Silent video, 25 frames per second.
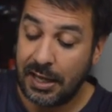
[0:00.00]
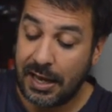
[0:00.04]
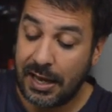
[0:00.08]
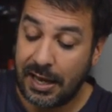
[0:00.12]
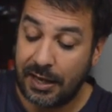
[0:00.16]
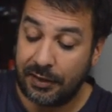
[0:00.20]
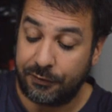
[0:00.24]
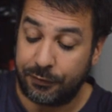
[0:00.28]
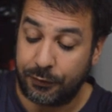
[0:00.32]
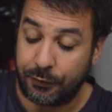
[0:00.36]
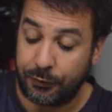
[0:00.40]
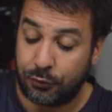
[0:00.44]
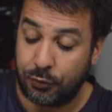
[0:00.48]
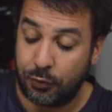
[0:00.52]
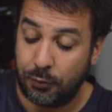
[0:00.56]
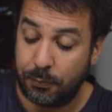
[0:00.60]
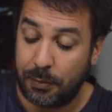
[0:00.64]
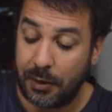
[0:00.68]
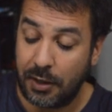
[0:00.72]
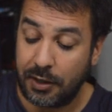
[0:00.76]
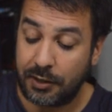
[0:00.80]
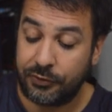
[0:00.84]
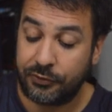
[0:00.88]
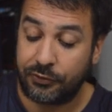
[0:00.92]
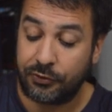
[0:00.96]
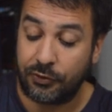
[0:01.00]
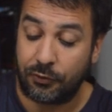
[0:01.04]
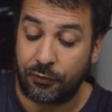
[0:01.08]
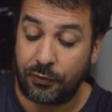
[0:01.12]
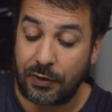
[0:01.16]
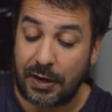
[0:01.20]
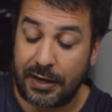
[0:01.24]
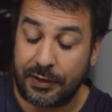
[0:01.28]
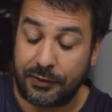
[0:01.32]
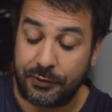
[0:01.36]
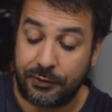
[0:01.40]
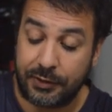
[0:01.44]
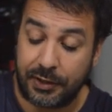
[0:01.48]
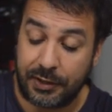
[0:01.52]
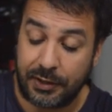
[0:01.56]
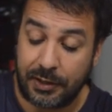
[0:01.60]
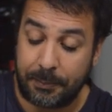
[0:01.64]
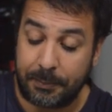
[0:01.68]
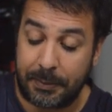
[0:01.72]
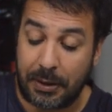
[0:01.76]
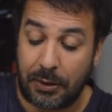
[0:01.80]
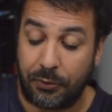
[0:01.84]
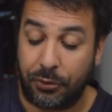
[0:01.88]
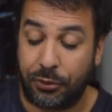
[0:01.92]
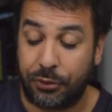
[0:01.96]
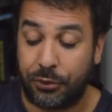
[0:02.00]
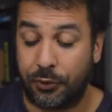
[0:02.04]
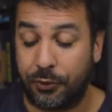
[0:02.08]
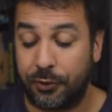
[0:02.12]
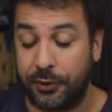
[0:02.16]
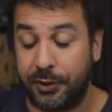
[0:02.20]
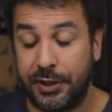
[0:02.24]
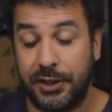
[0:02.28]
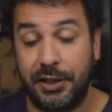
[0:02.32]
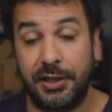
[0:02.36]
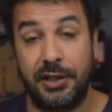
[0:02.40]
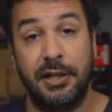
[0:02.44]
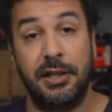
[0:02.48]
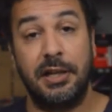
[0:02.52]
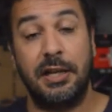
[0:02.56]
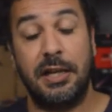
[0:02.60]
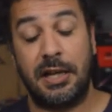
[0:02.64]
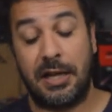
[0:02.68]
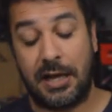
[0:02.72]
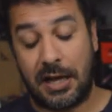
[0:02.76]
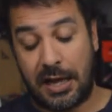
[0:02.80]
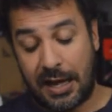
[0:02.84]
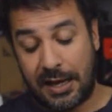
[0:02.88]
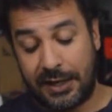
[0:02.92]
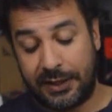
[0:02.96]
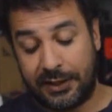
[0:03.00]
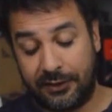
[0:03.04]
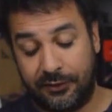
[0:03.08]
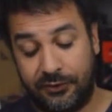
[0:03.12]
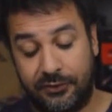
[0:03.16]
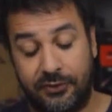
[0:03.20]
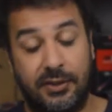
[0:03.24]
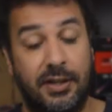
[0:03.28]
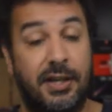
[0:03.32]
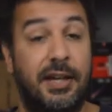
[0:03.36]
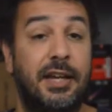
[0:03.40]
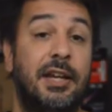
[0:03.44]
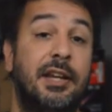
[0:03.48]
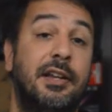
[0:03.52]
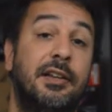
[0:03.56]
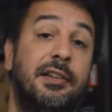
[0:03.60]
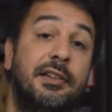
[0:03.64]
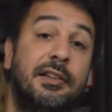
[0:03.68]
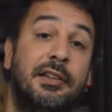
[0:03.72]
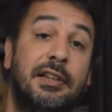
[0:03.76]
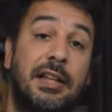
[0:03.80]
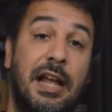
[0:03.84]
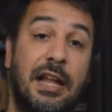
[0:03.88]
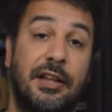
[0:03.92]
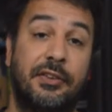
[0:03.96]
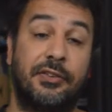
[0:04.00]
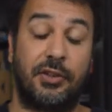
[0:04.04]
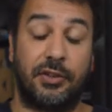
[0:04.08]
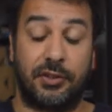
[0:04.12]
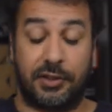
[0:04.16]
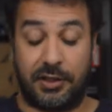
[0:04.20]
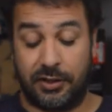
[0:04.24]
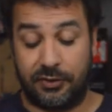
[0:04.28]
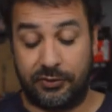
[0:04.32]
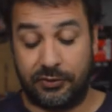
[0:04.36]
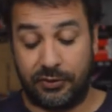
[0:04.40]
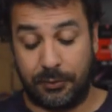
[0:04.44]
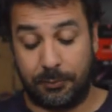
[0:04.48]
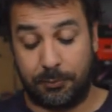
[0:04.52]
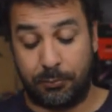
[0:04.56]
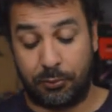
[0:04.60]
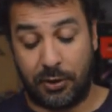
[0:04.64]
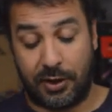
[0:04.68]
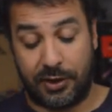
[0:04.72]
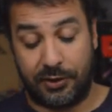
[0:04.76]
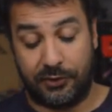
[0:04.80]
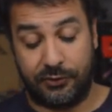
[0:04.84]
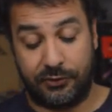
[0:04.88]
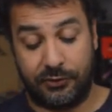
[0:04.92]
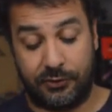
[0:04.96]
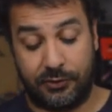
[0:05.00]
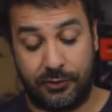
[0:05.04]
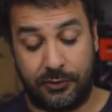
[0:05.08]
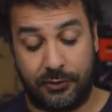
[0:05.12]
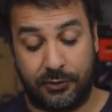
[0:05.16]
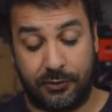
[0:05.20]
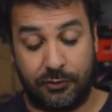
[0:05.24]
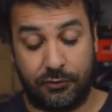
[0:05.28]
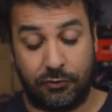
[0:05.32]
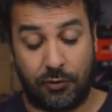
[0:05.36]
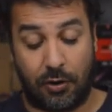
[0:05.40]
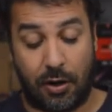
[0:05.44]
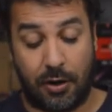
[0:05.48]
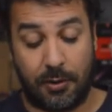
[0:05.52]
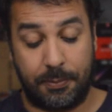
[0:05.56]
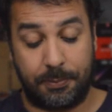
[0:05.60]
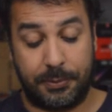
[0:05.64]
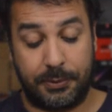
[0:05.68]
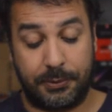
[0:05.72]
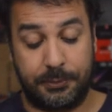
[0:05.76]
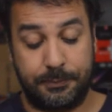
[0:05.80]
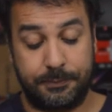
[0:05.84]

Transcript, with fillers: And for two bucks, rather than about 30, I can say that's a decent price drop.